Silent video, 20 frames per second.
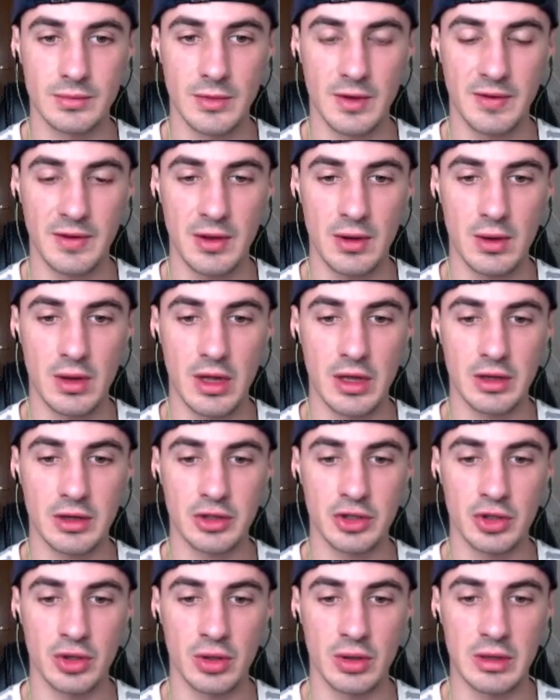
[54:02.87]
I feel like
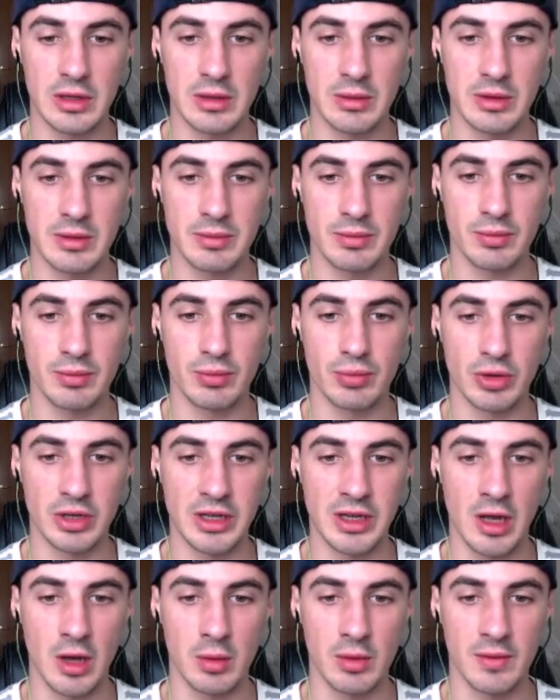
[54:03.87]
surely we
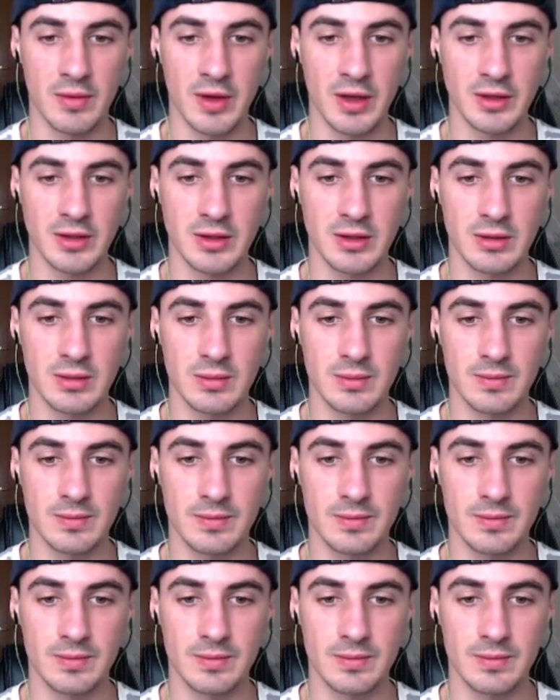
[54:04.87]
bring her with us.